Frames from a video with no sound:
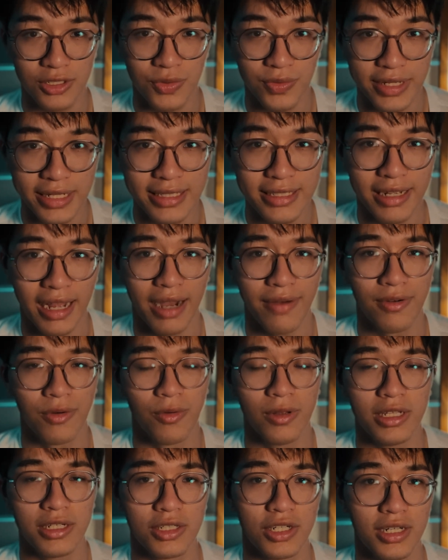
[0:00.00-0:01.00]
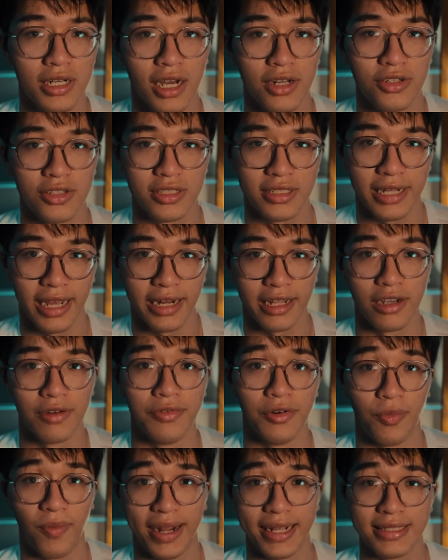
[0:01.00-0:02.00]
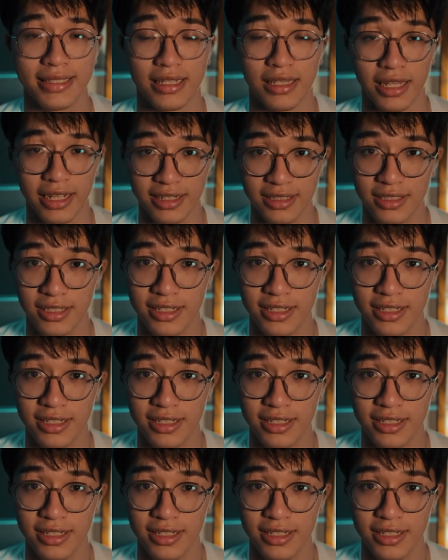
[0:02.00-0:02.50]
you need to have a really good understanding of arrays and linked